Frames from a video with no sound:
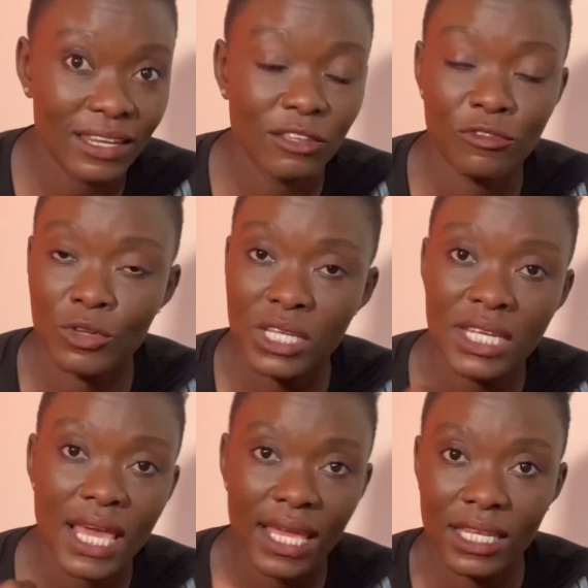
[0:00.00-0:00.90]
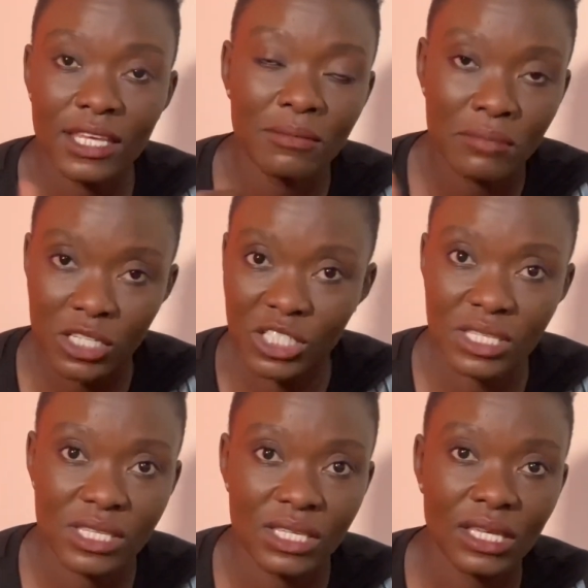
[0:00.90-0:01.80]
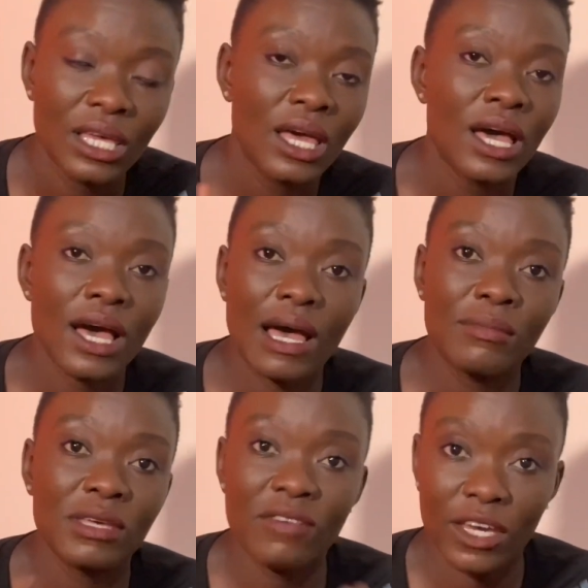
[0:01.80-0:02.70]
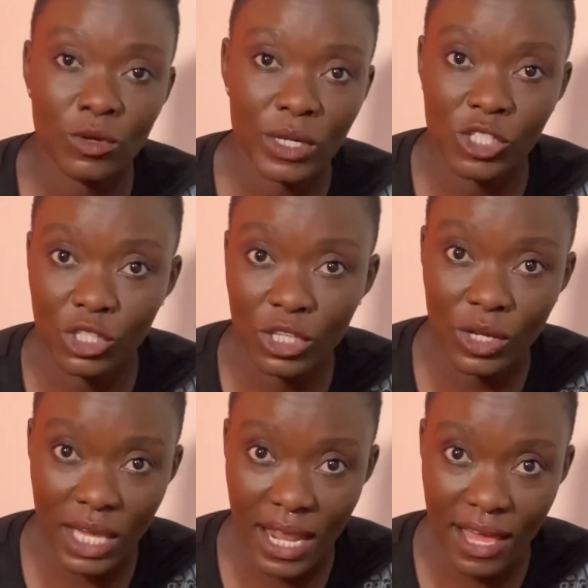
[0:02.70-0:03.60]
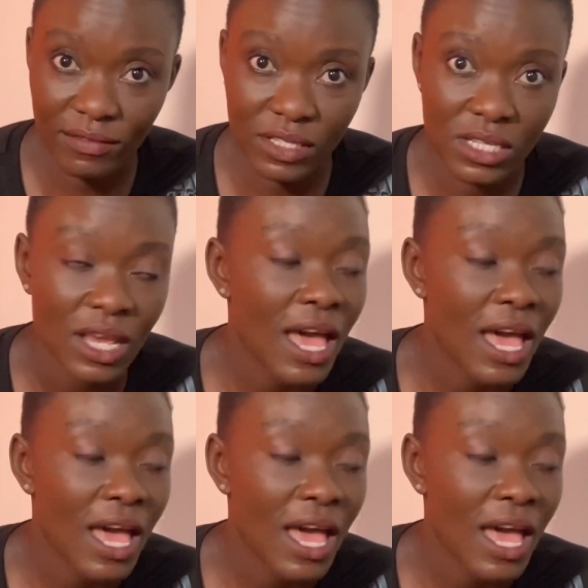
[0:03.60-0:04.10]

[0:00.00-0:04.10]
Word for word: if you need any emergency um, evacuation, you can have it.